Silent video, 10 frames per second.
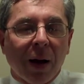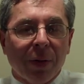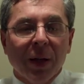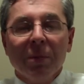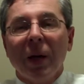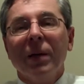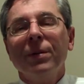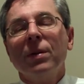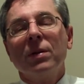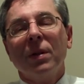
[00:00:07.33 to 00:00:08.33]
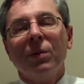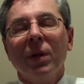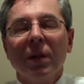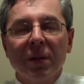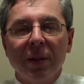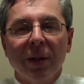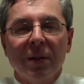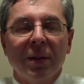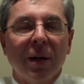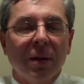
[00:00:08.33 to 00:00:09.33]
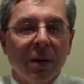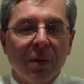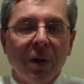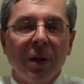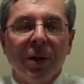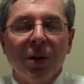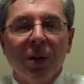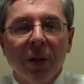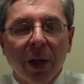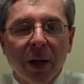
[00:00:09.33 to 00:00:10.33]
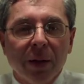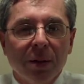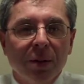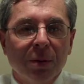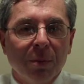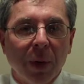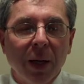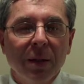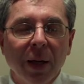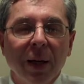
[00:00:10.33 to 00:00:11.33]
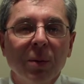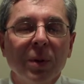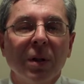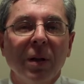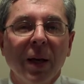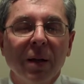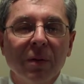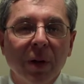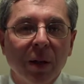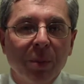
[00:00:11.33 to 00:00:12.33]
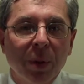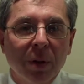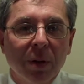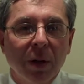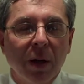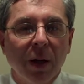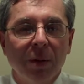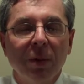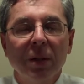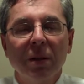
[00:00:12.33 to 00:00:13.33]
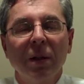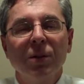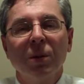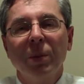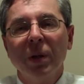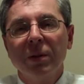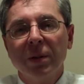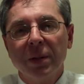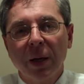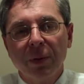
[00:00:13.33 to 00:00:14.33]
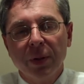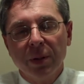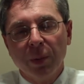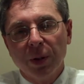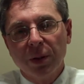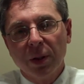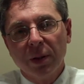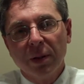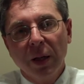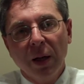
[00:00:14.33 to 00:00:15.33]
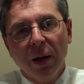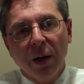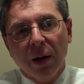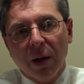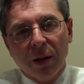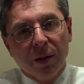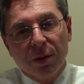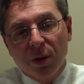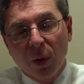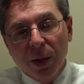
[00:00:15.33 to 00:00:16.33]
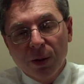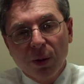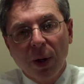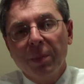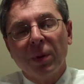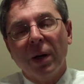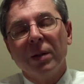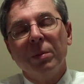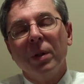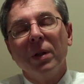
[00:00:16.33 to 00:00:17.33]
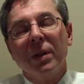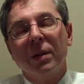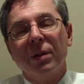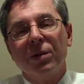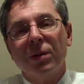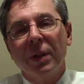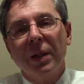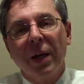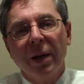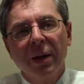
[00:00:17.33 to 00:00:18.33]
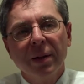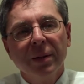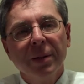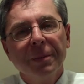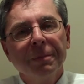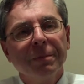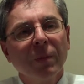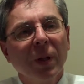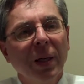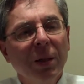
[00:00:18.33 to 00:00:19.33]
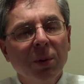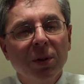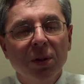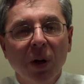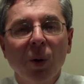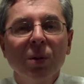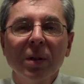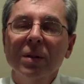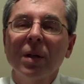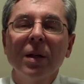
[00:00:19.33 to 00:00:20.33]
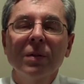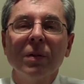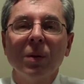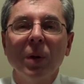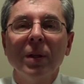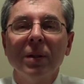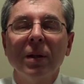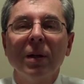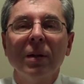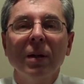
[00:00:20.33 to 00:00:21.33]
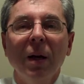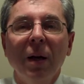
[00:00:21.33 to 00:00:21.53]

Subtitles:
I think my interest in real estate started at a very early age. My dad was a land developer and residential builder in Southeast Michigan, so I grew up around the building industry, and he was so successful at what he did